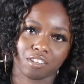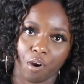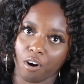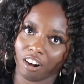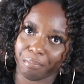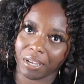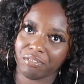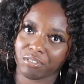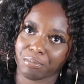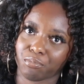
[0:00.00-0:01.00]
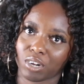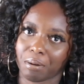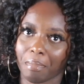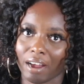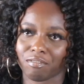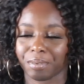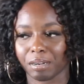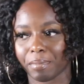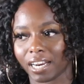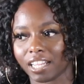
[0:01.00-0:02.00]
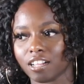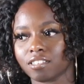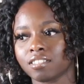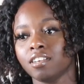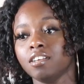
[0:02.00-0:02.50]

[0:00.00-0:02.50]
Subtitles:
scarred me from wanting to buy from anybody else.